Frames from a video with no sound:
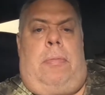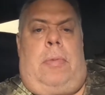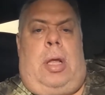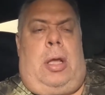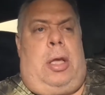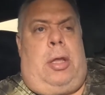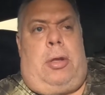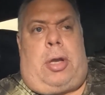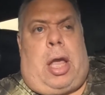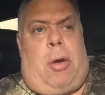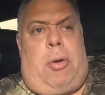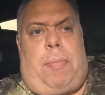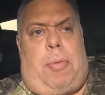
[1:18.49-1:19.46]
Either
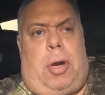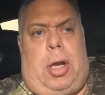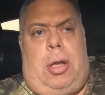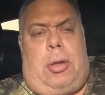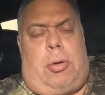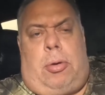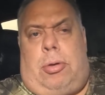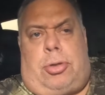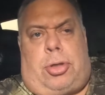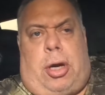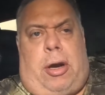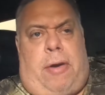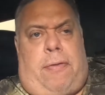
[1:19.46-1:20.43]
county police or
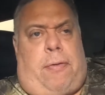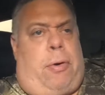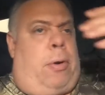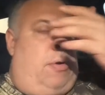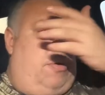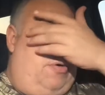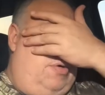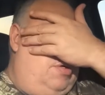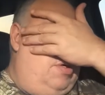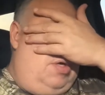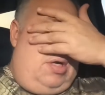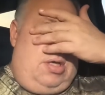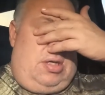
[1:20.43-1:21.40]
sheriff or
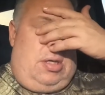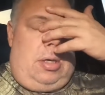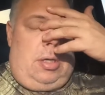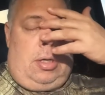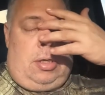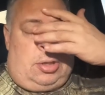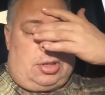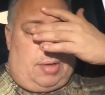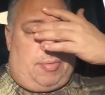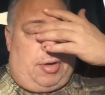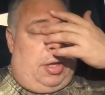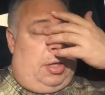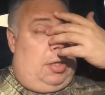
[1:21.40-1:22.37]

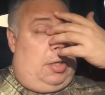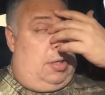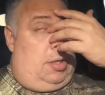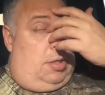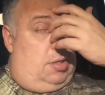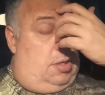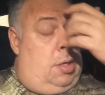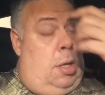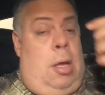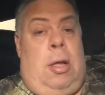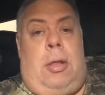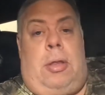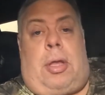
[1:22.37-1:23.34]
somebody
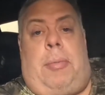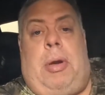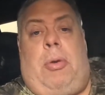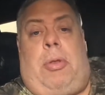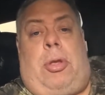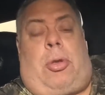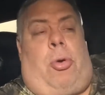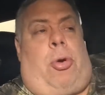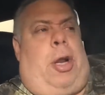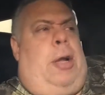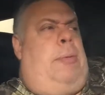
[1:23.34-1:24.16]
with authority.